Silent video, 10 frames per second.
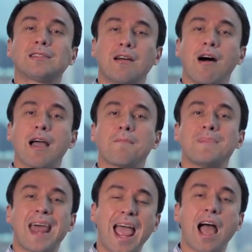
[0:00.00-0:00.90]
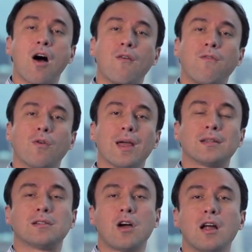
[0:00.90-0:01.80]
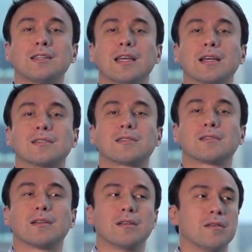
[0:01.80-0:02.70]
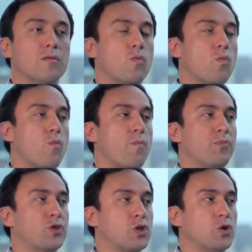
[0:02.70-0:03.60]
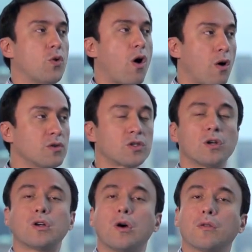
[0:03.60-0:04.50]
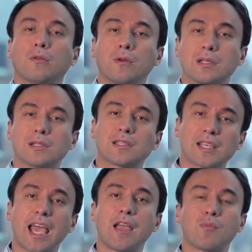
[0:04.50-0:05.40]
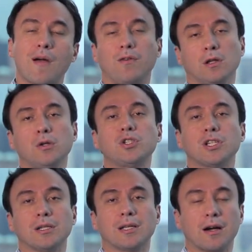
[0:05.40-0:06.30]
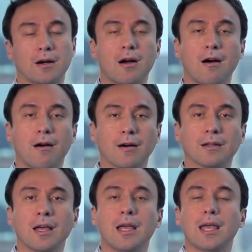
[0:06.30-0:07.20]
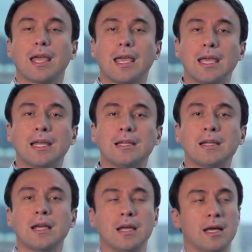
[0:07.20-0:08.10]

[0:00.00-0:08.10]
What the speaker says: time now for endodontics to also go through the same revolution that occurred in